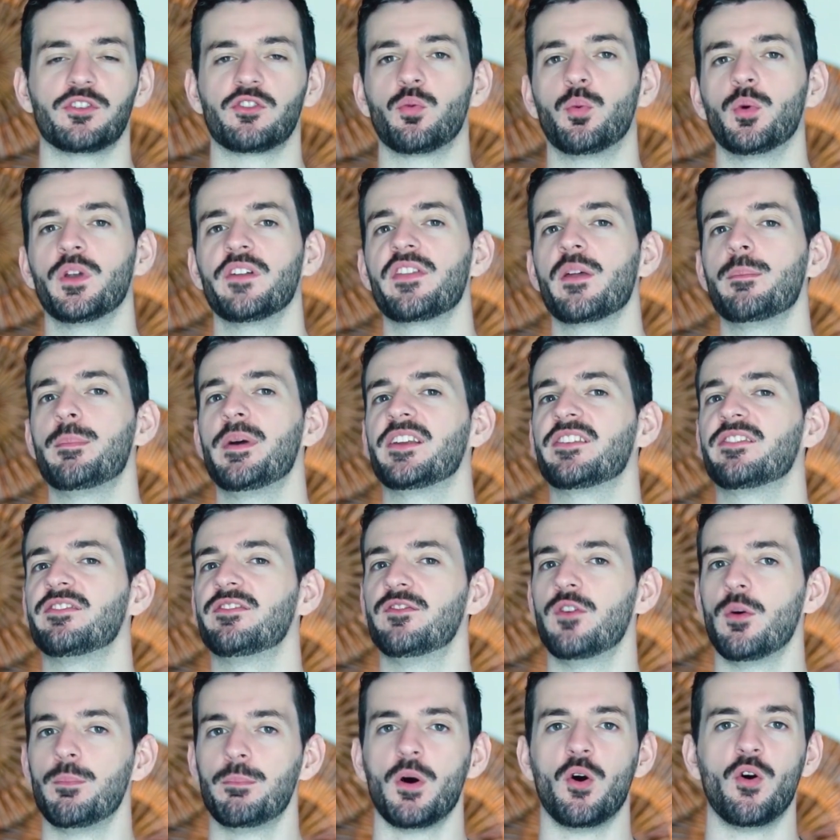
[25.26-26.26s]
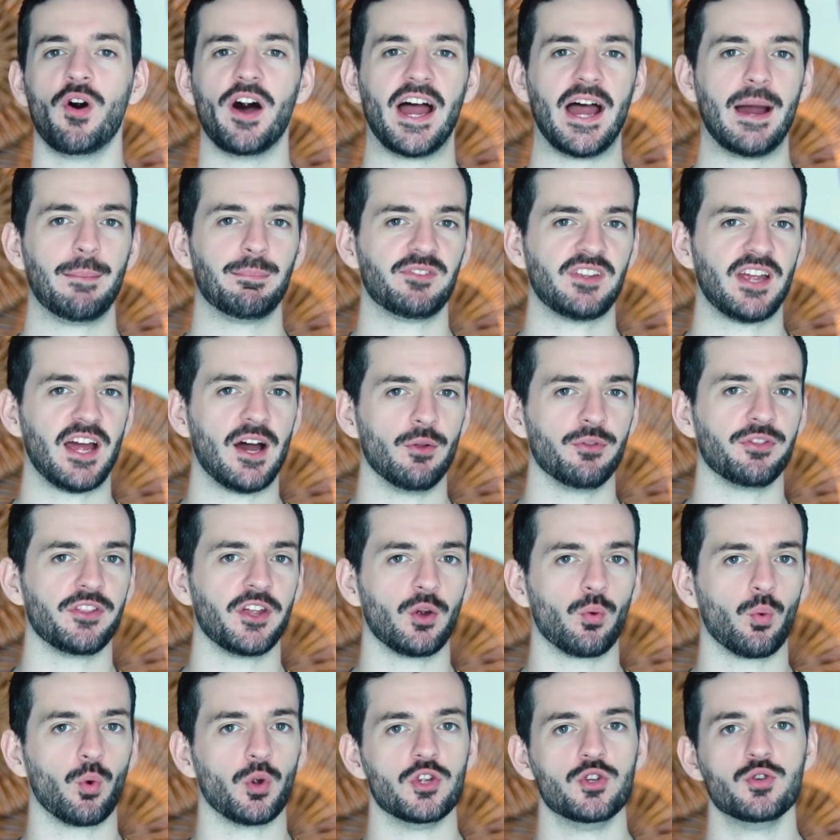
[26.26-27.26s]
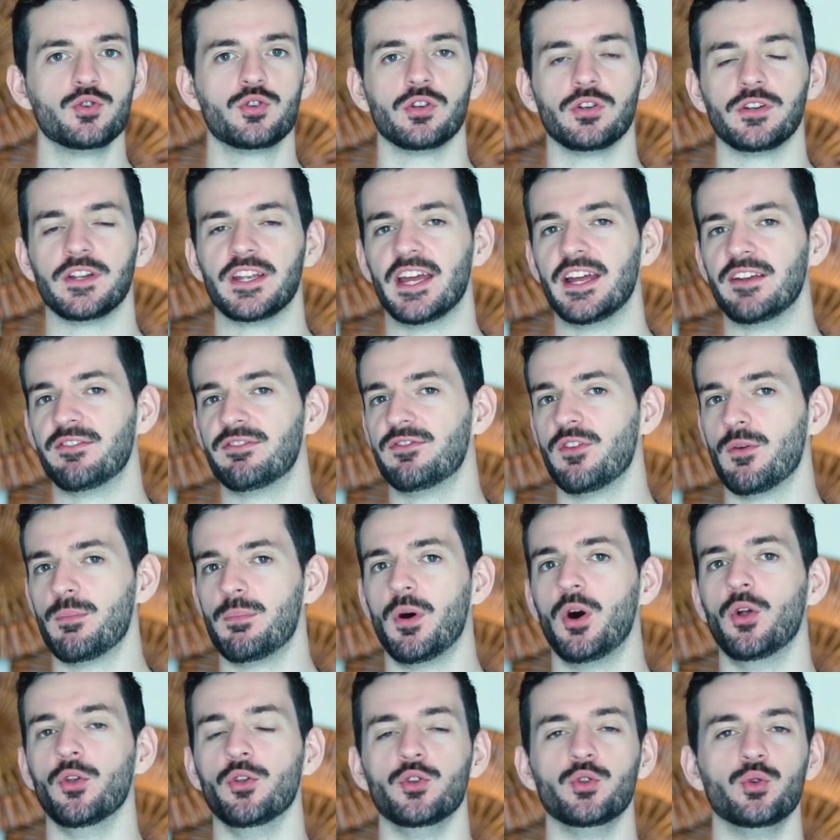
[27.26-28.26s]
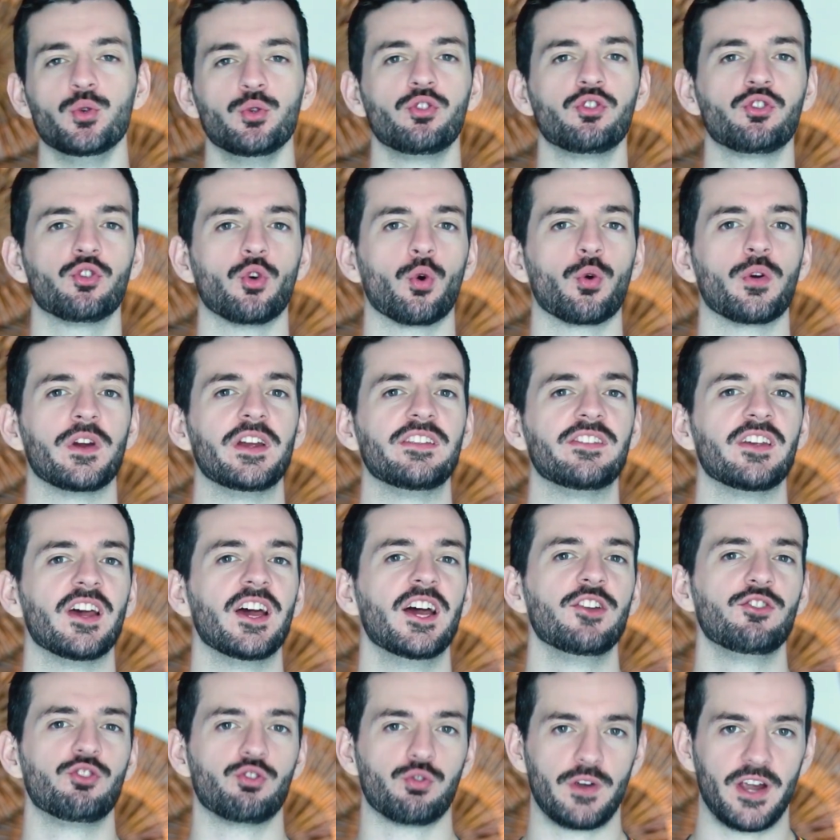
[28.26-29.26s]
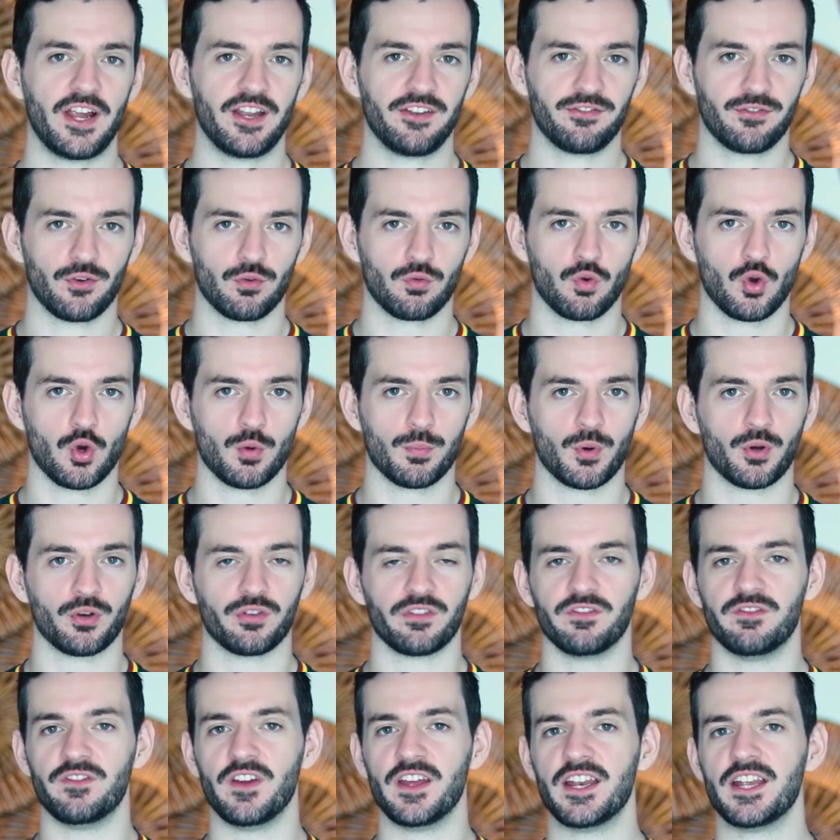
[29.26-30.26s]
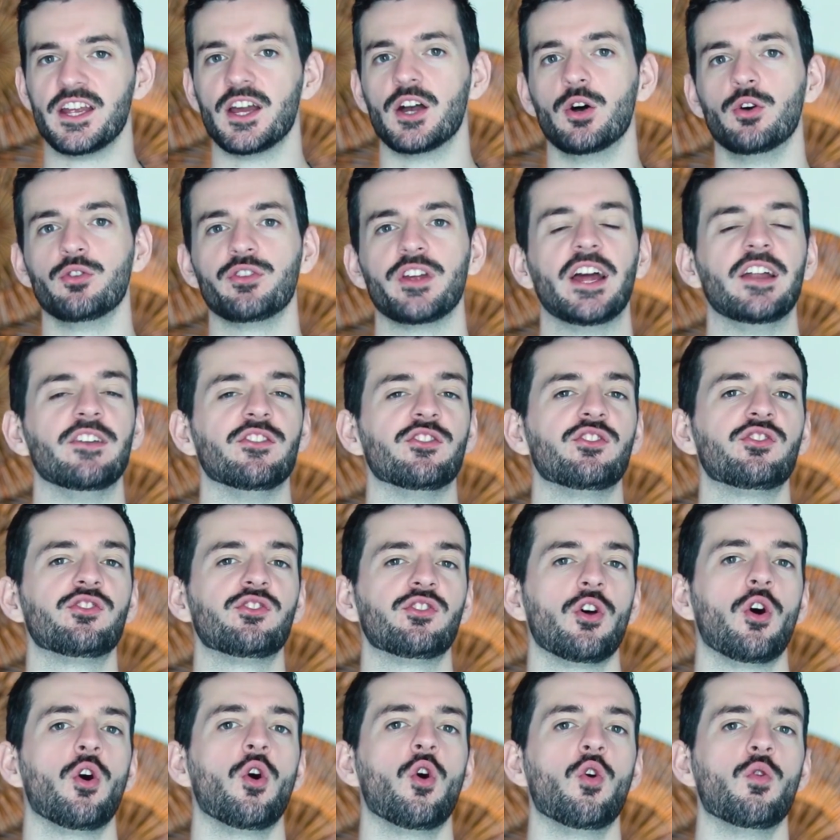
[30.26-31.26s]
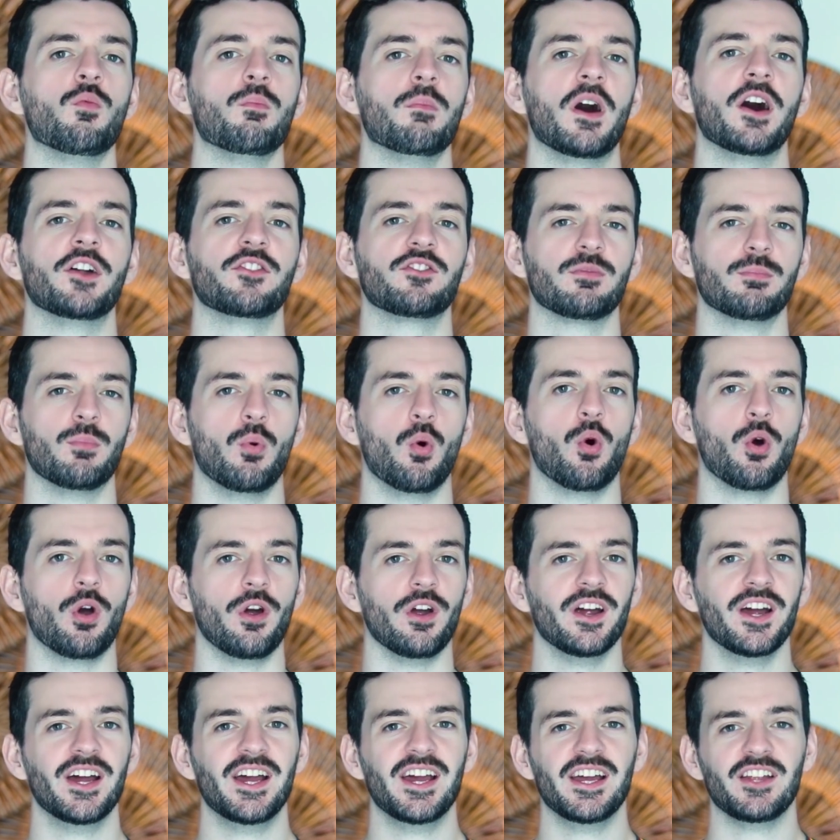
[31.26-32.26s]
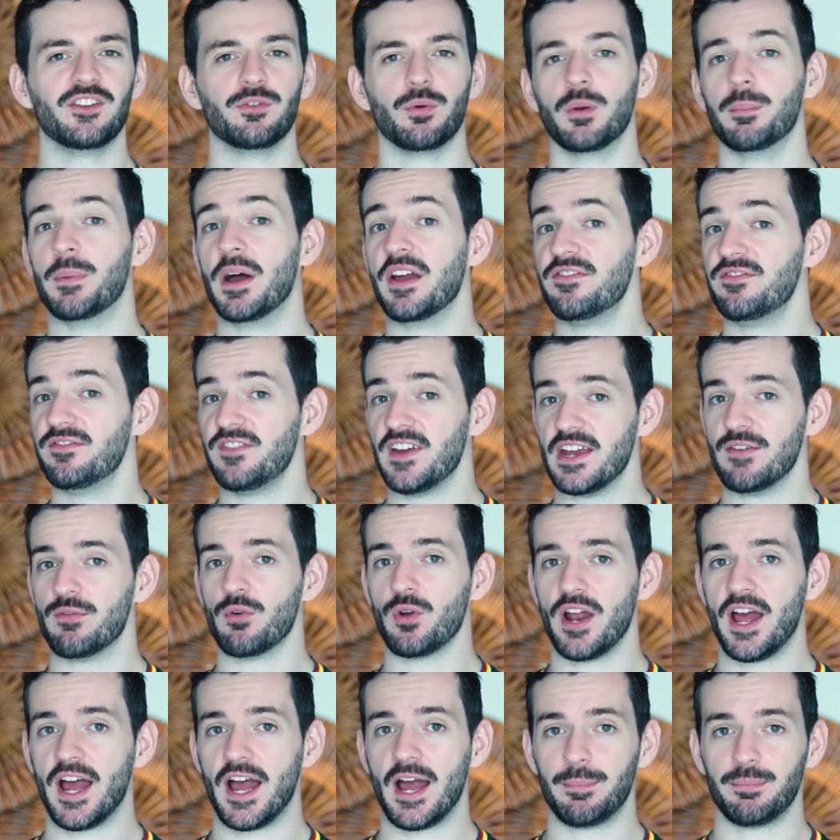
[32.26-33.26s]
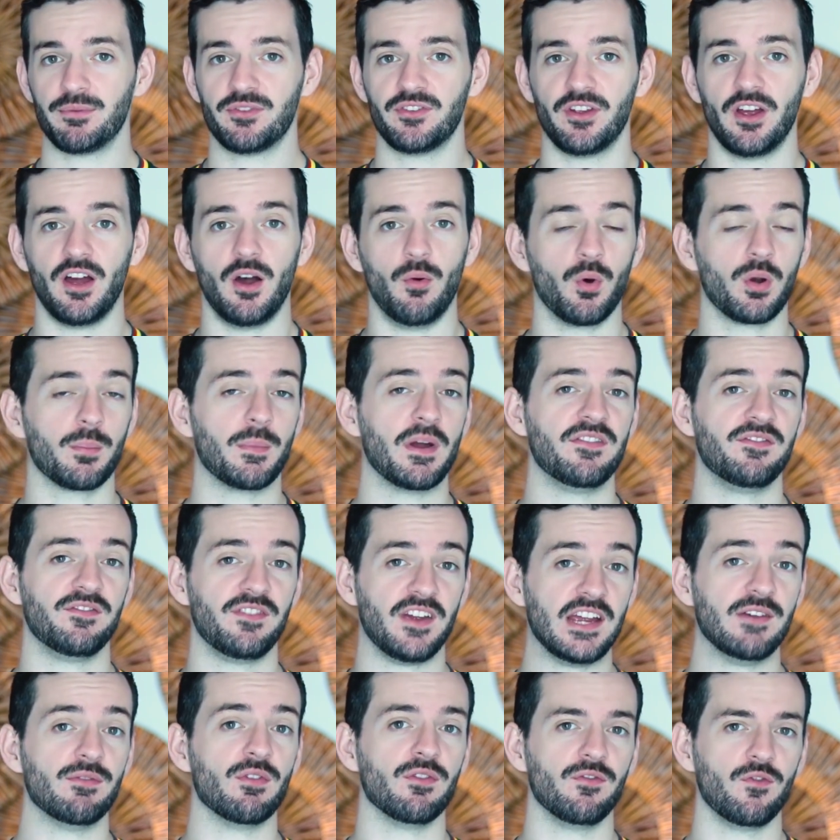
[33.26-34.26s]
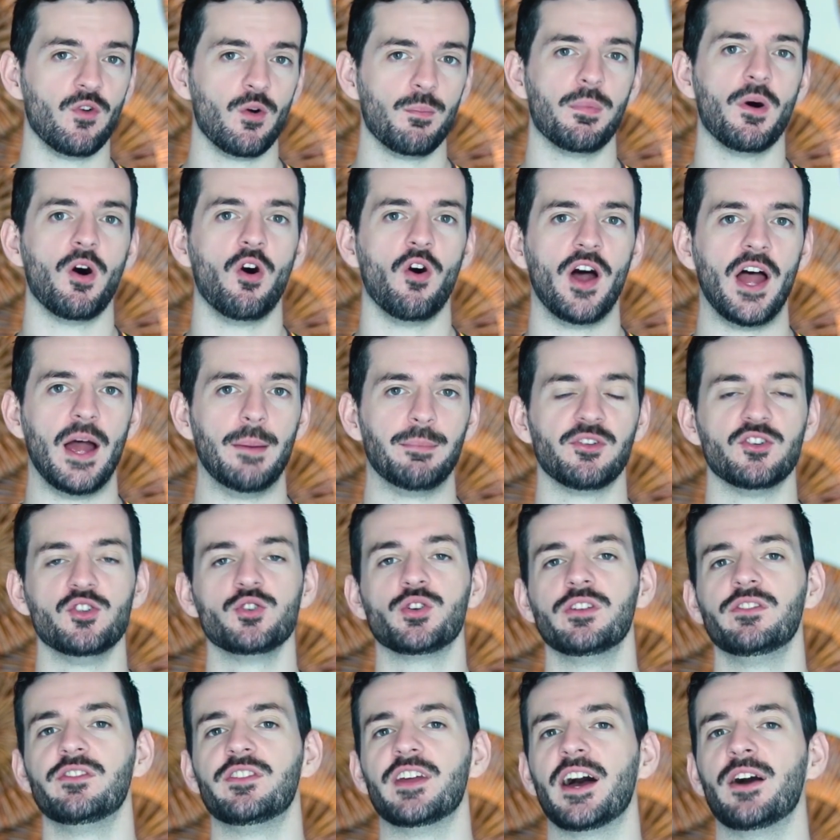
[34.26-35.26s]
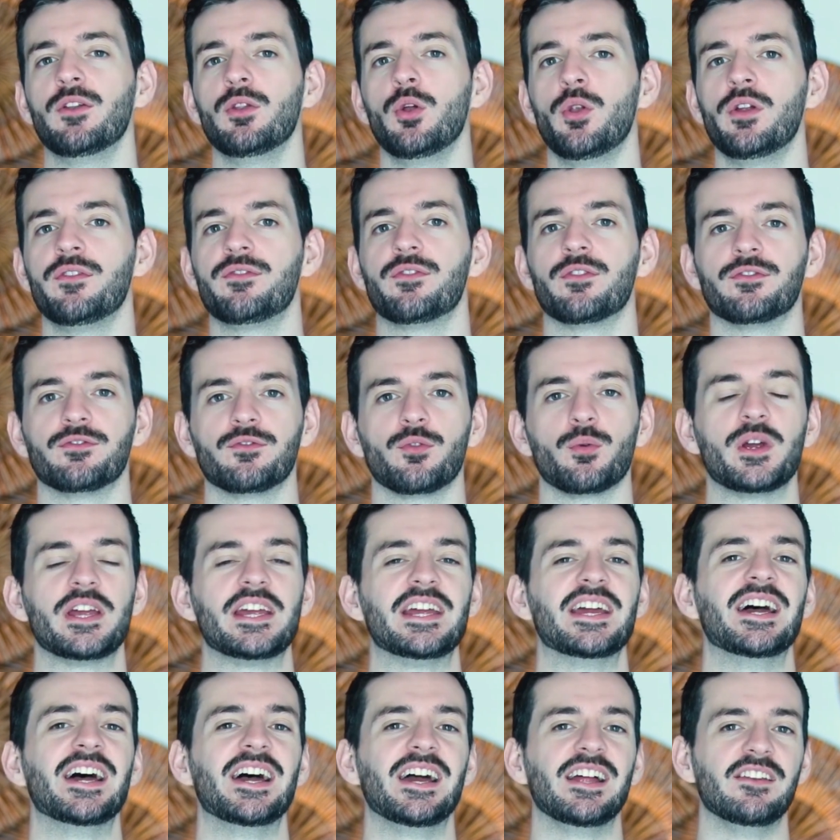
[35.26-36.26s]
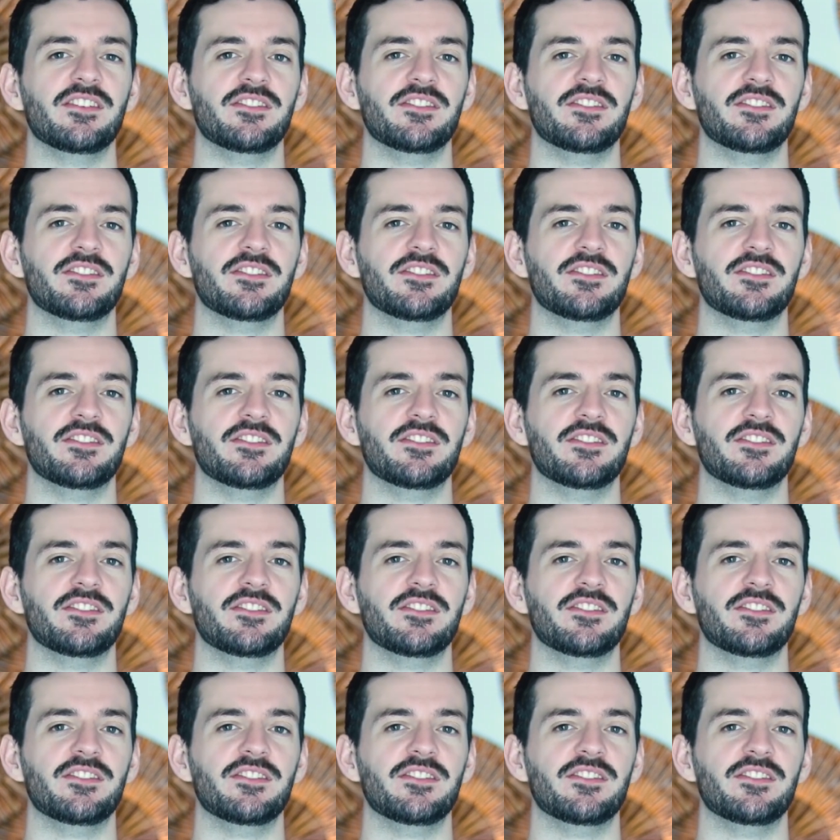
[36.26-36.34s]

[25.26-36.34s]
which is one of the best football apps out there where you can get football news stories, transfer rumors, videos, and so much more. It's one of my favorite apps, one of my favorite football apps, and you can download it for free